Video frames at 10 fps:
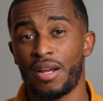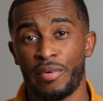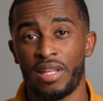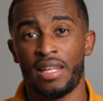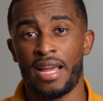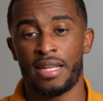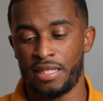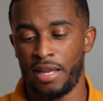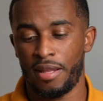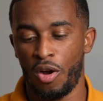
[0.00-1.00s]
I really like is
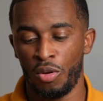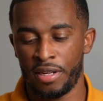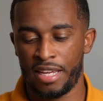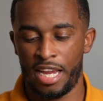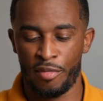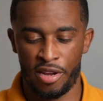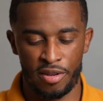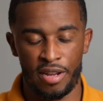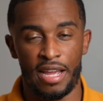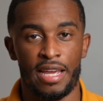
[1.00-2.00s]
that holding the camera in
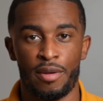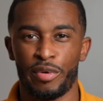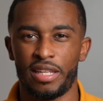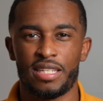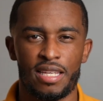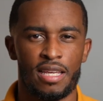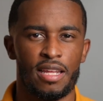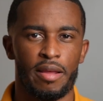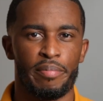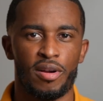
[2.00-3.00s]
your hand and really seeing
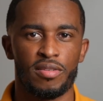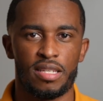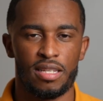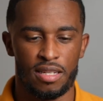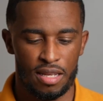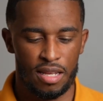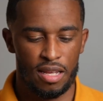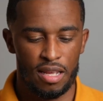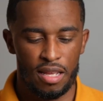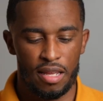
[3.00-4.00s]
it in person,
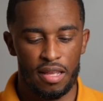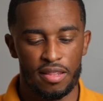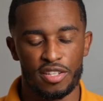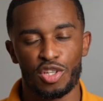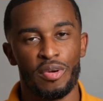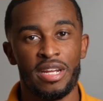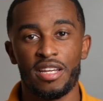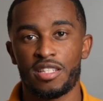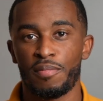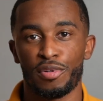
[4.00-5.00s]
the screen
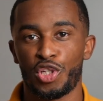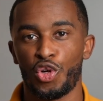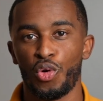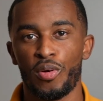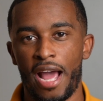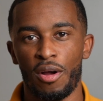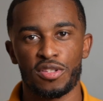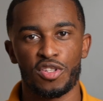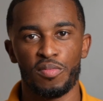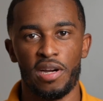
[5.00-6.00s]
doesn't protrude out
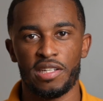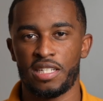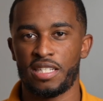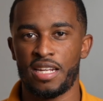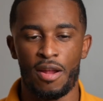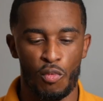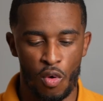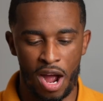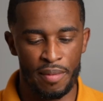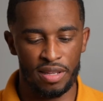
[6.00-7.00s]
too much. It's not
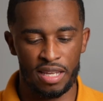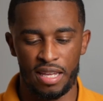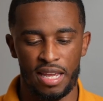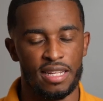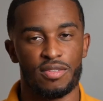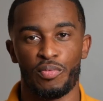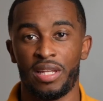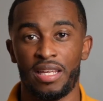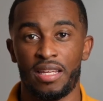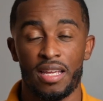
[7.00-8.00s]
wobbly. It's
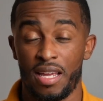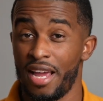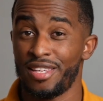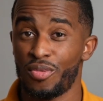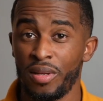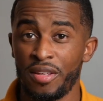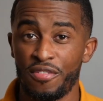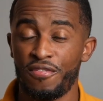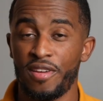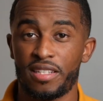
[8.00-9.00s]
really
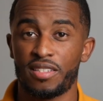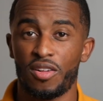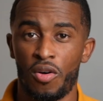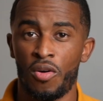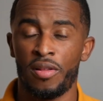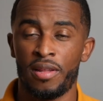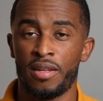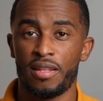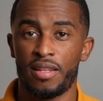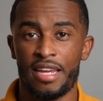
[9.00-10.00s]
fixed on the